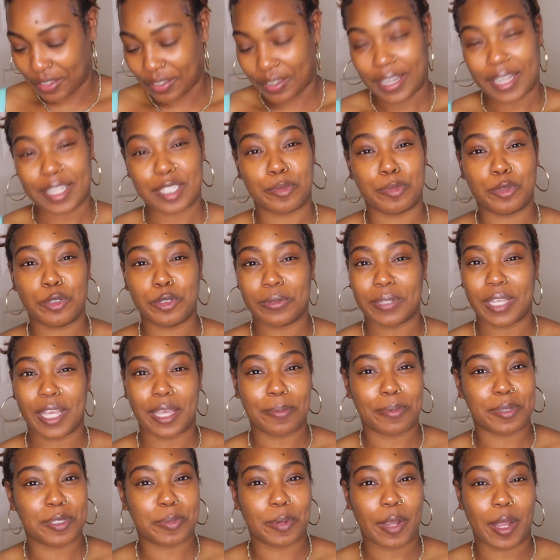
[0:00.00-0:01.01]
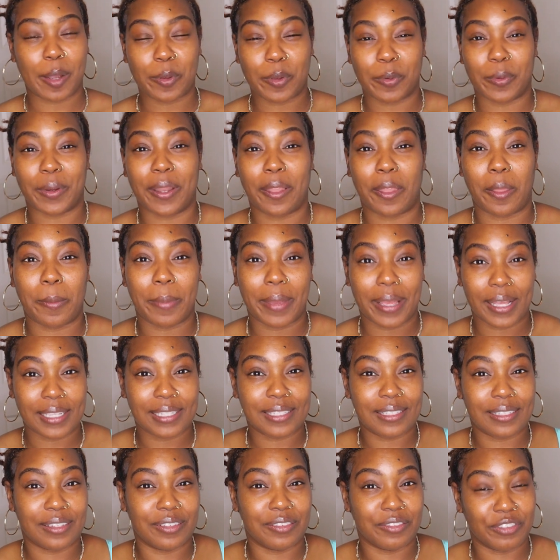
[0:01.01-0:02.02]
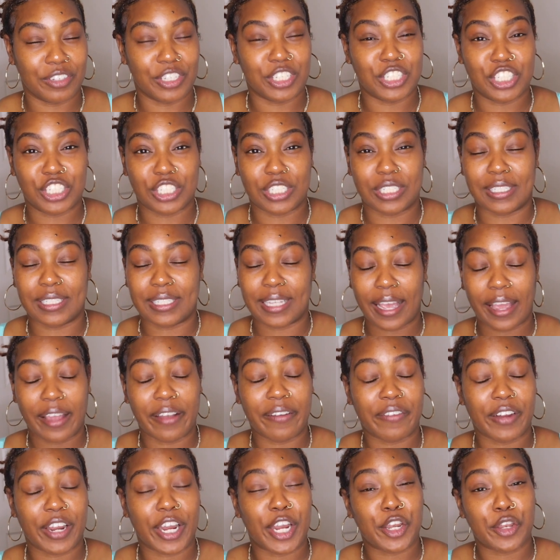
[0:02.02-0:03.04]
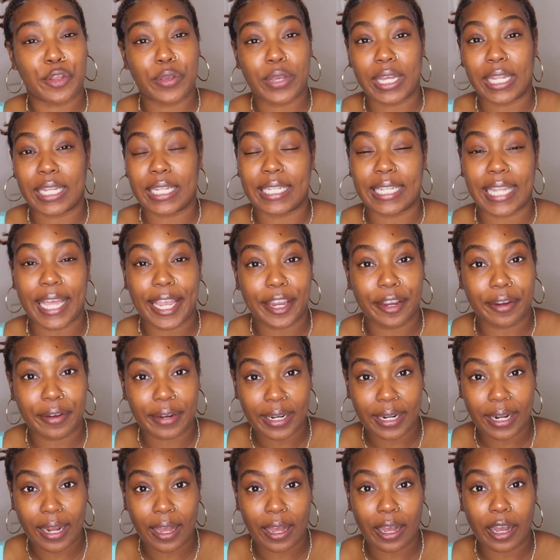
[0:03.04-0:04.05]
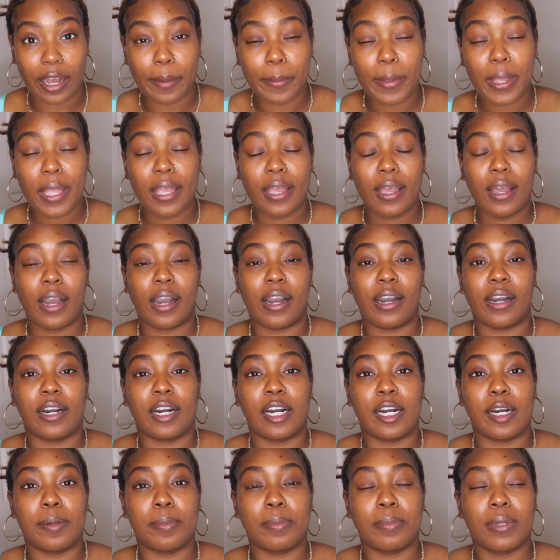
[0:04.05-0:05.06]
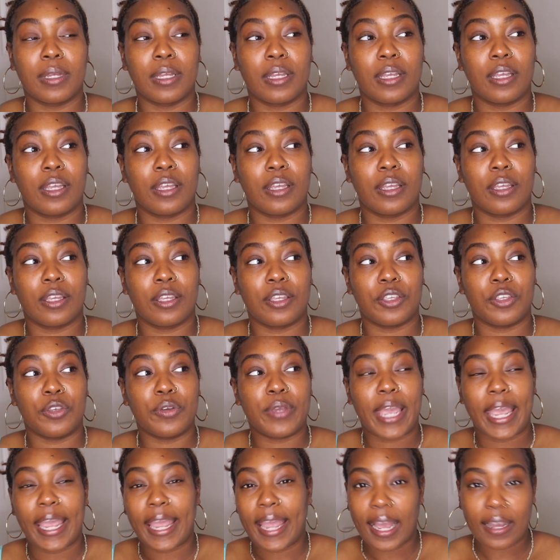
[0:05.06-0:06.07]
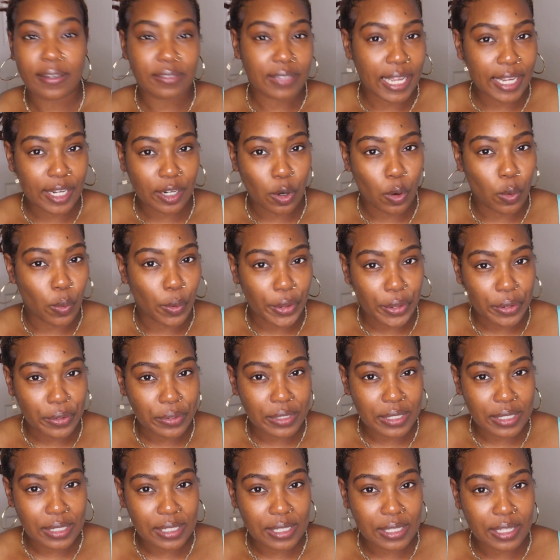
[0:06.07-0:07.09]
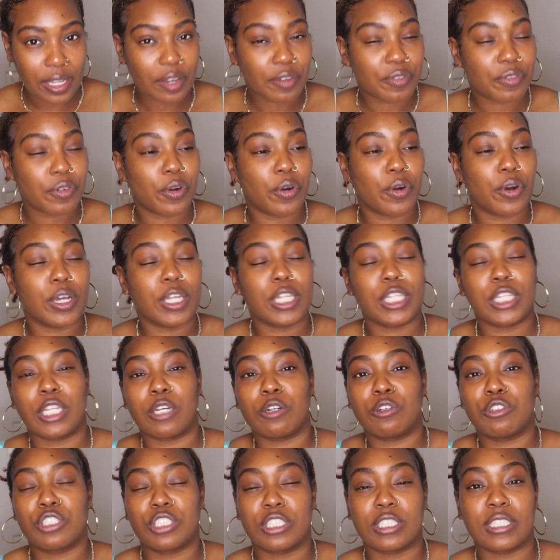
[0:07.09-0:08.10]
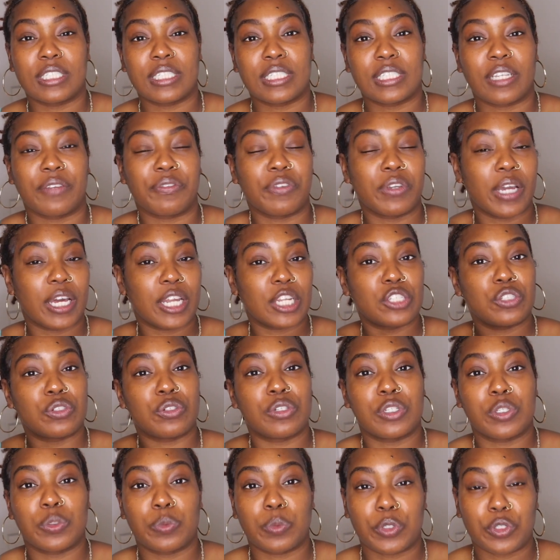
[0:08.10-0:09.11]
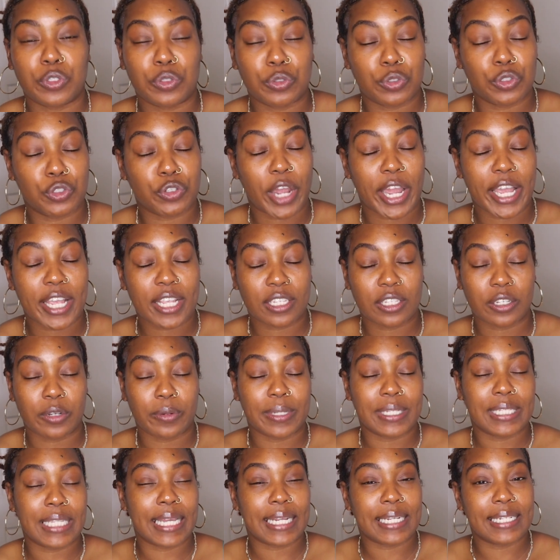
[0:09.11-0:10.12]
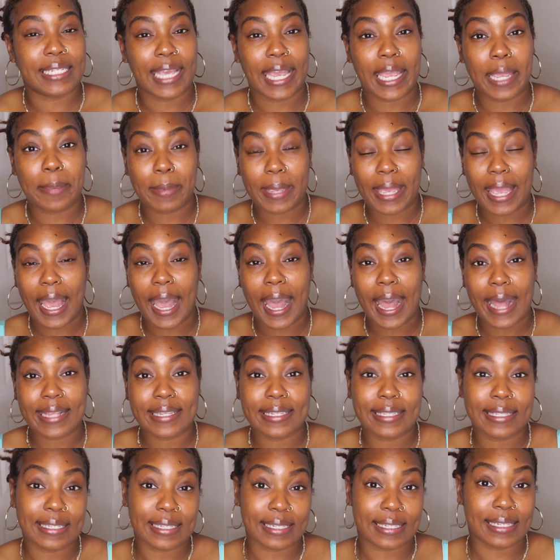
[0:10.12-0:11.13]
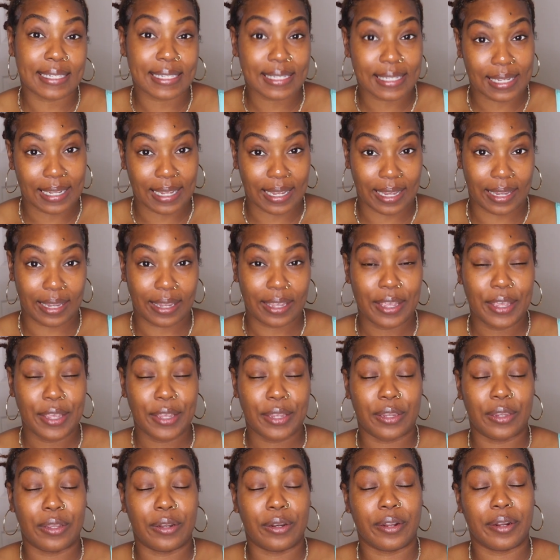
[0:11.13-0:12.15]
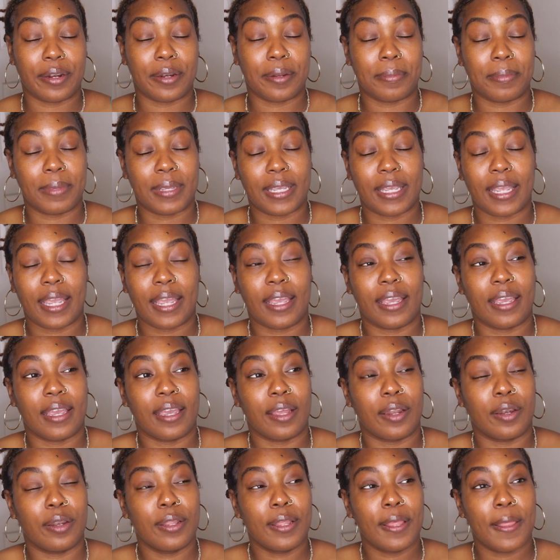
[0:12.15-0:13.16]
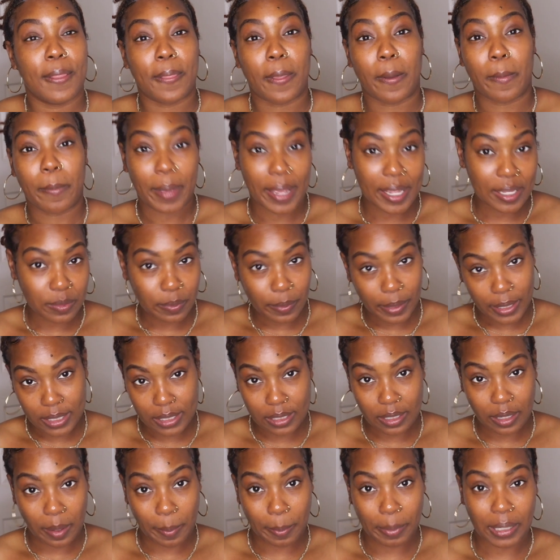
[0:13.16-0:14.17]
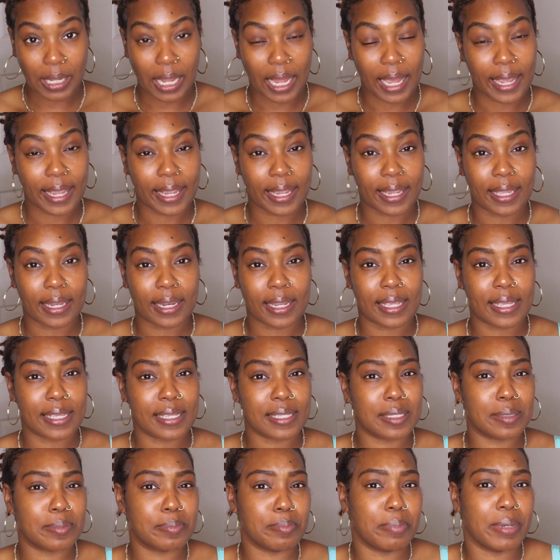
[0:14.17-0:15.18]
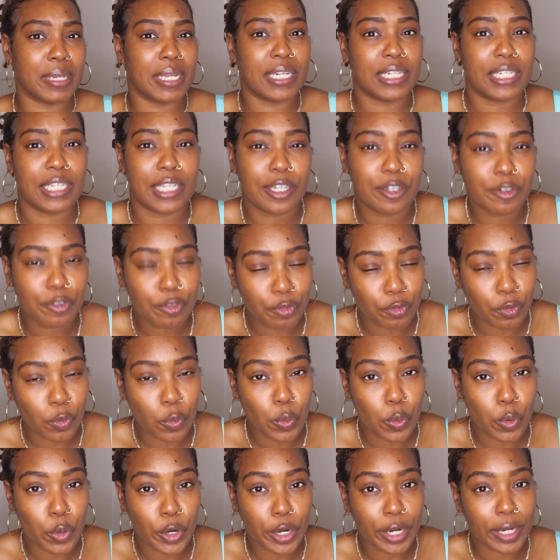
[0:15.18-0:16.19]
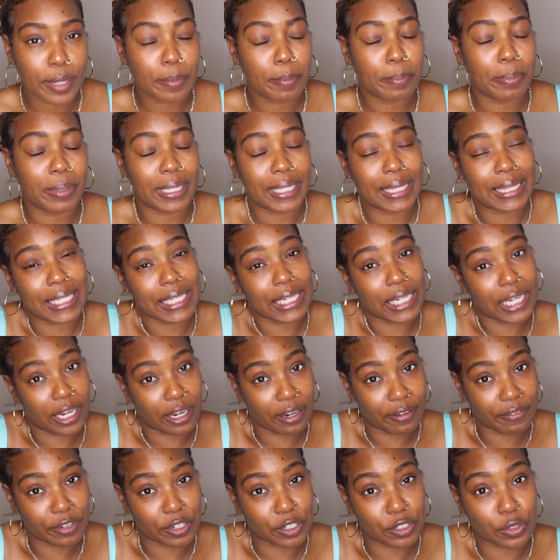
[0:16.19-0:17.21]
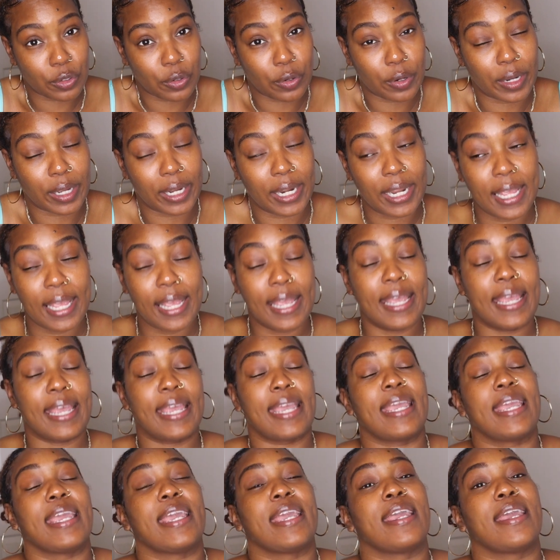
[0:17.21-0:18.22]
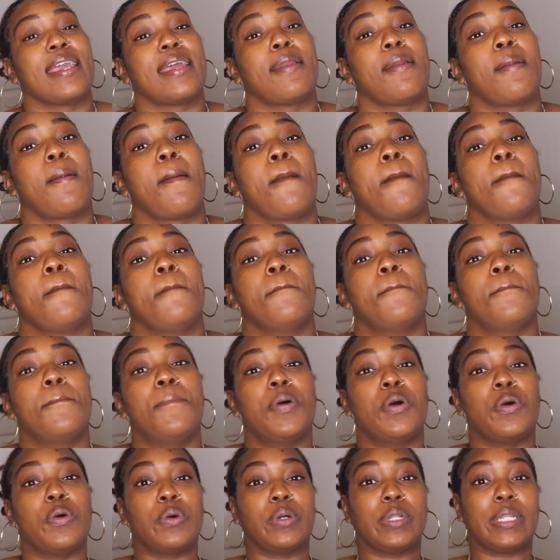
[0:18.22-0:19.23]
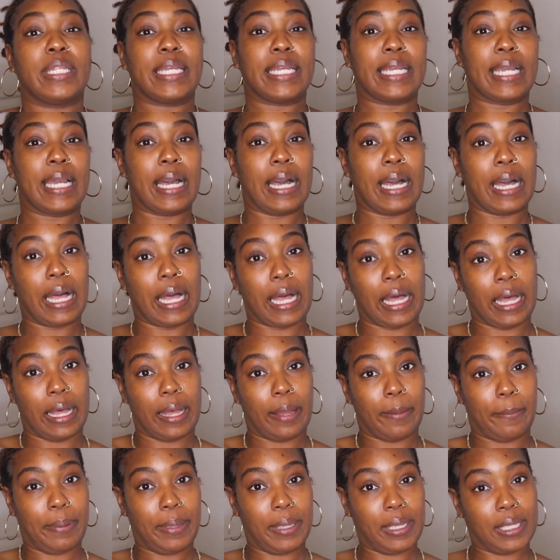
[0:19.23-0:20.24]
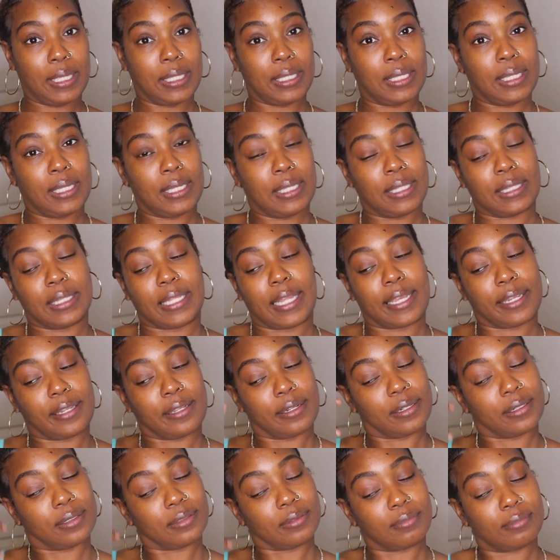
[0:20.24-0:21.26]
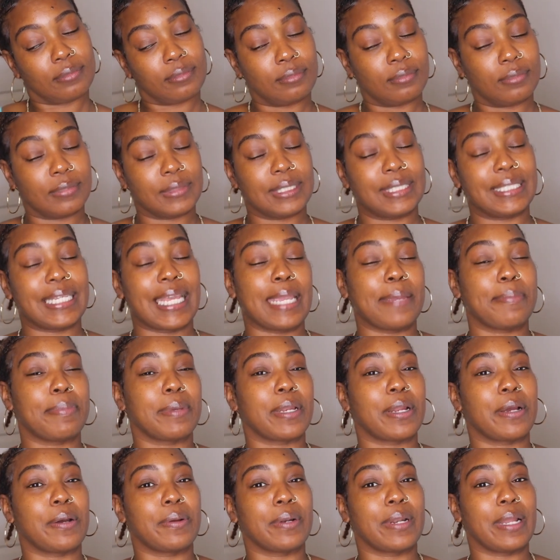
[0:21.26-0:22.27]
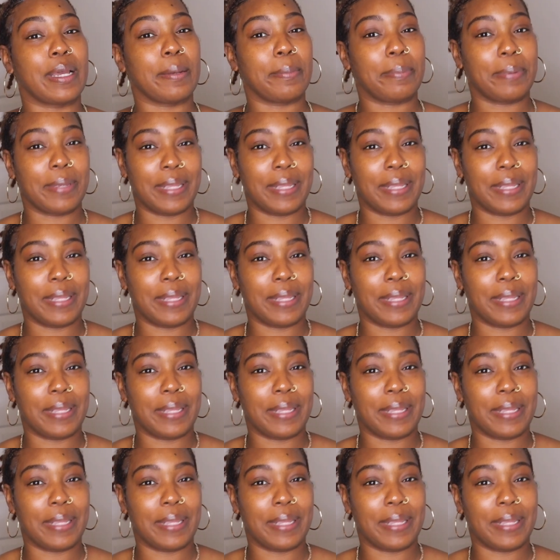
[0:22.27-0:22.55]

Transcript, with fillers: you guys boob tape is probably one of the best inventions ever and you can layer it up um you can't have like oils and stuff on lotion and stuff you gotta do this once you dry it so it's like tape it has to stick you know what i mean and the best way to apply it is bending forward putting the covers on and pulling up like you know tape it on up